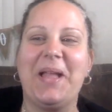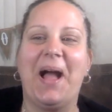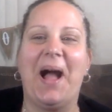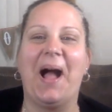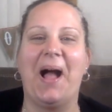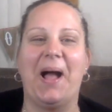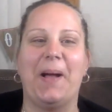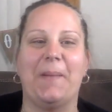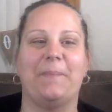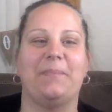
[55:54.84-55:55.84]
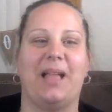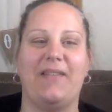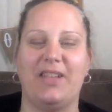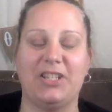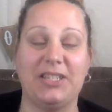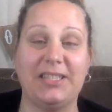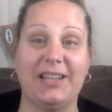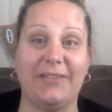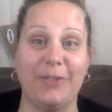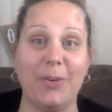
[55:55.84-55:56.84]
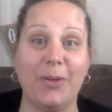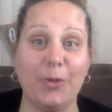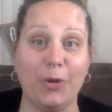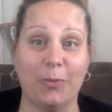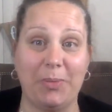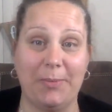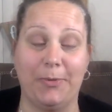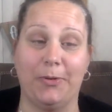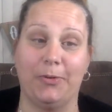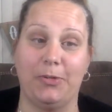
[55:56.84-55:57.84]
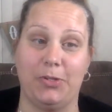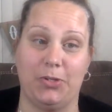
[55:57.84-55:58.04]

I've actually seen a few other people